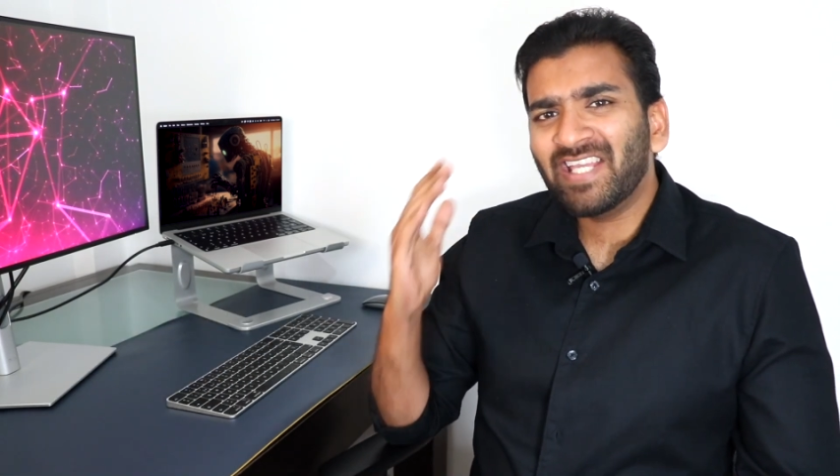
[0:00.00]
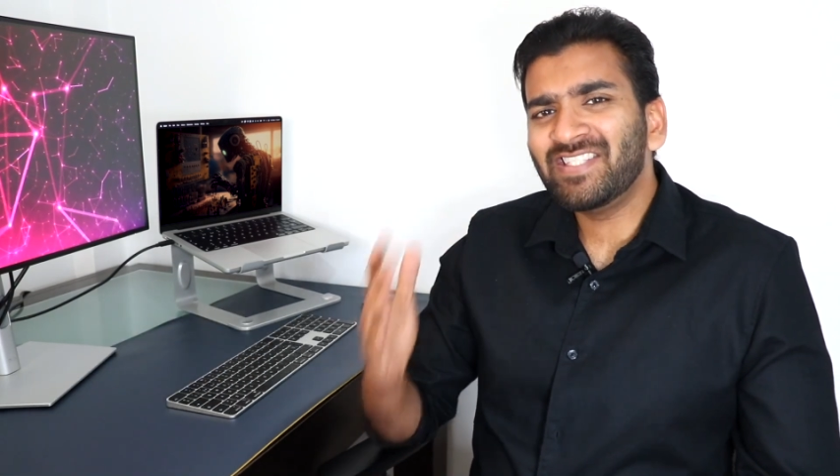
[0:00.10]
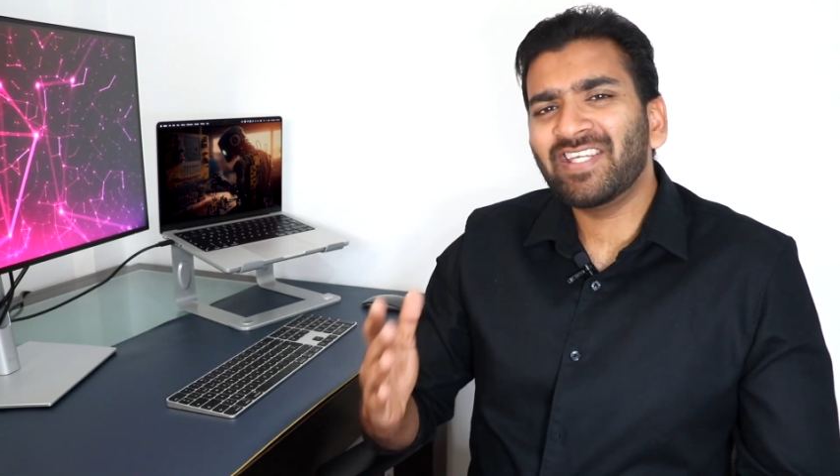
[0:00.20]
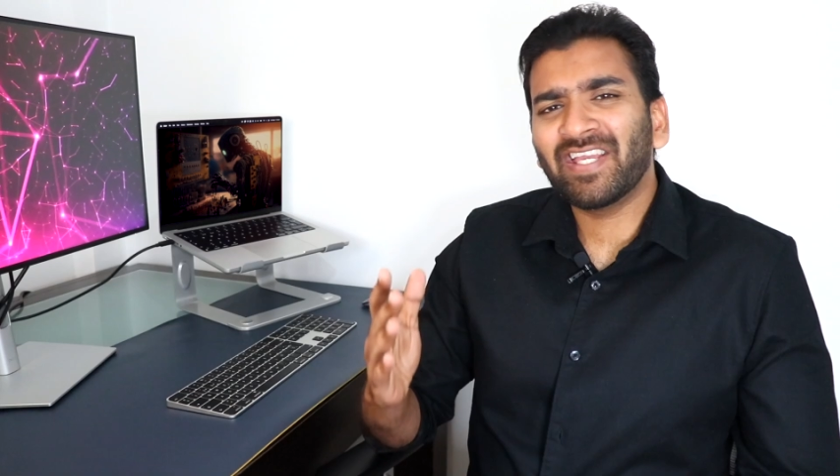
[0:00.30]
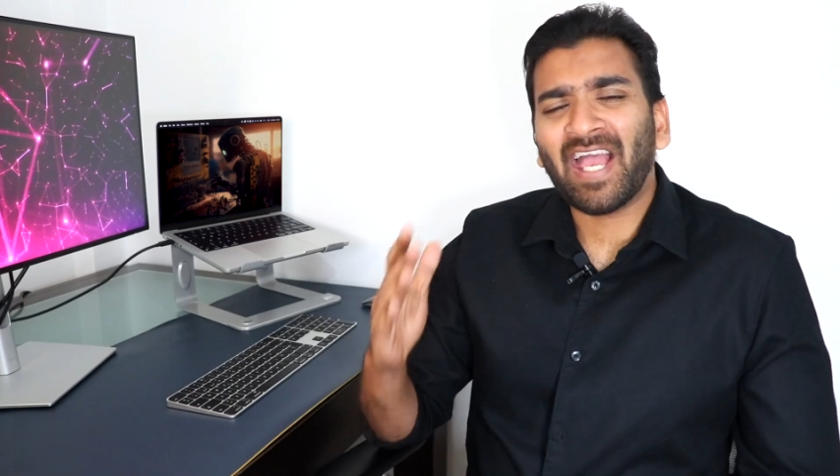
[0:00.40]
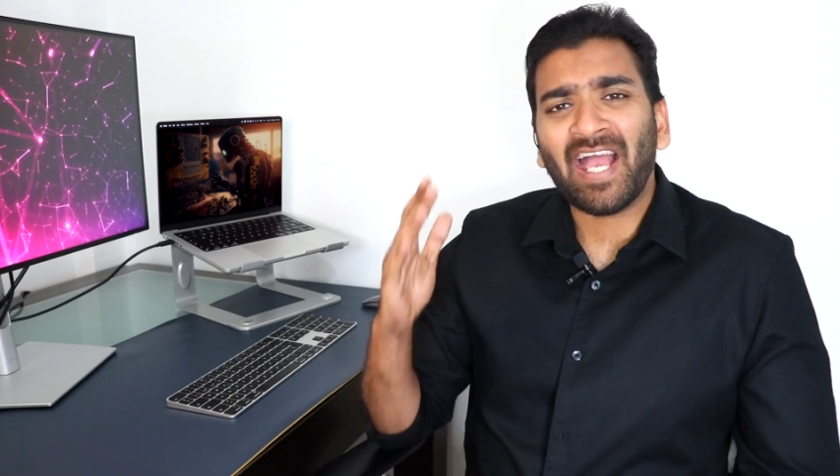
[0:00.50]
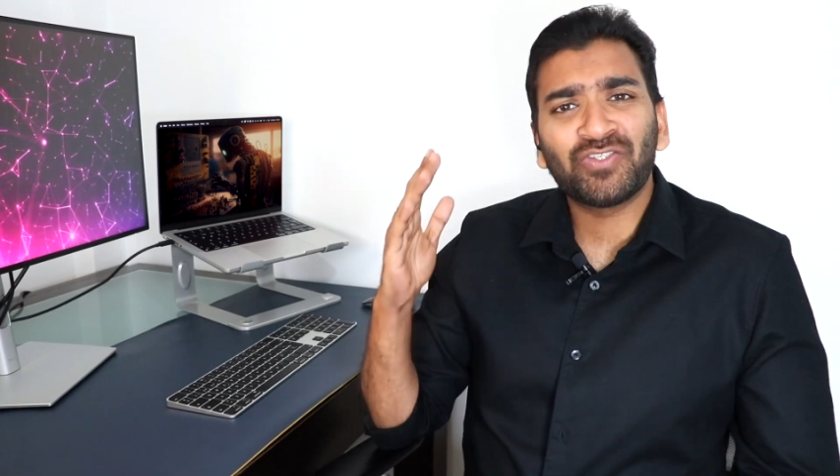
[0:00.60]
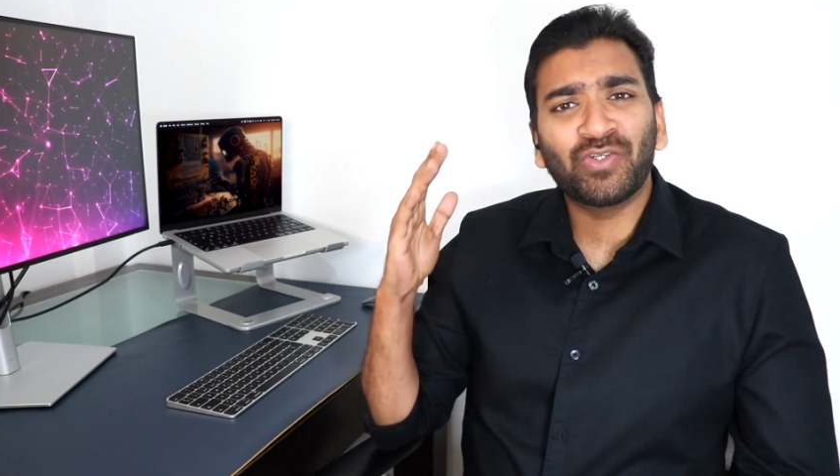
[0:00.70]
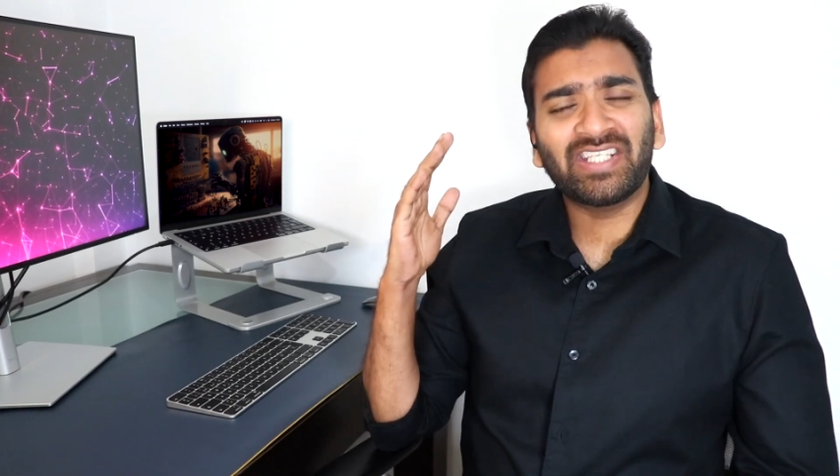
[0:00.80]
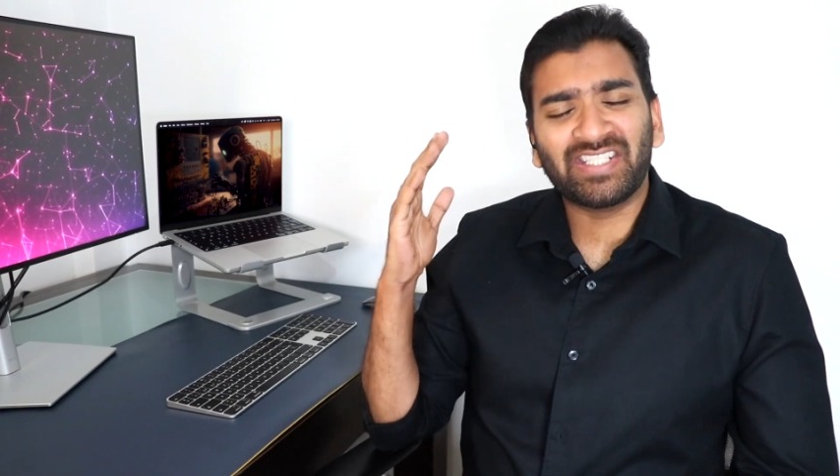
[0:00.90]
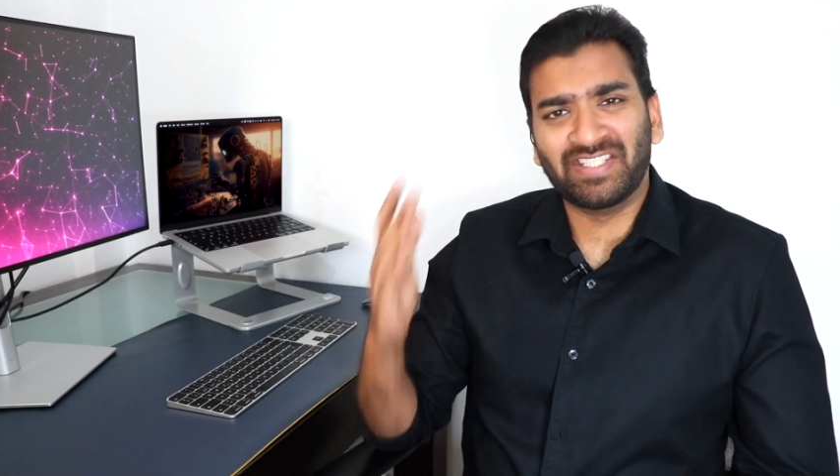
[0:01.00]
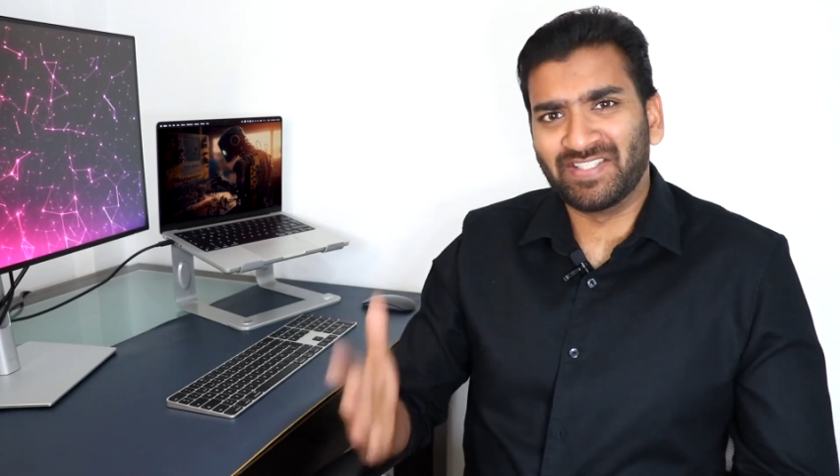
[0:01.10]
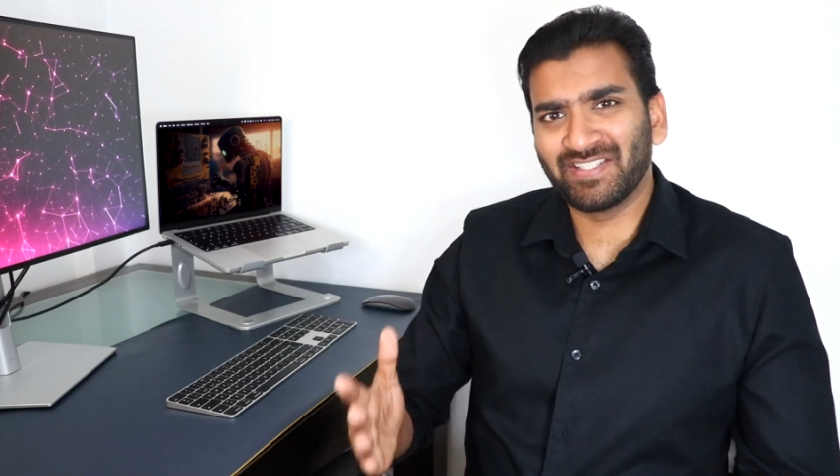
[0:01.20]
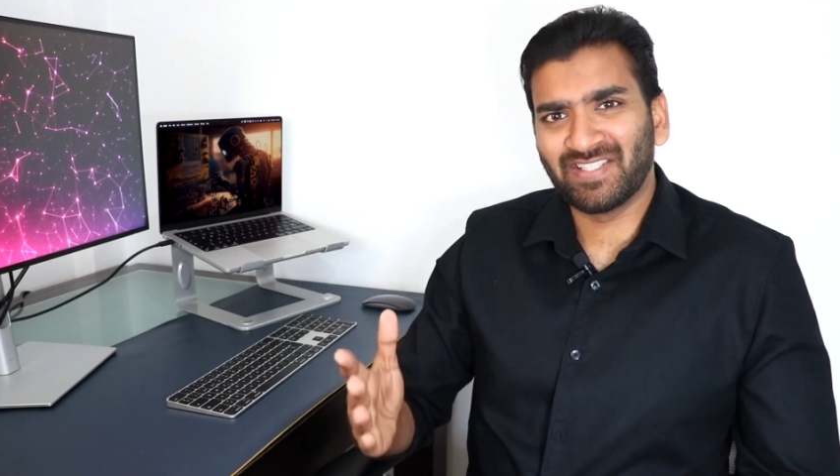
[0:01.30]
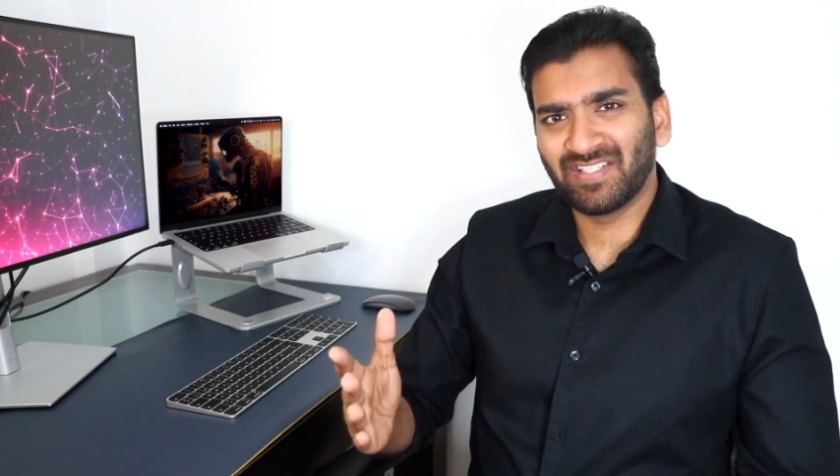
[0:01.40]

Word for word: A G I actually is.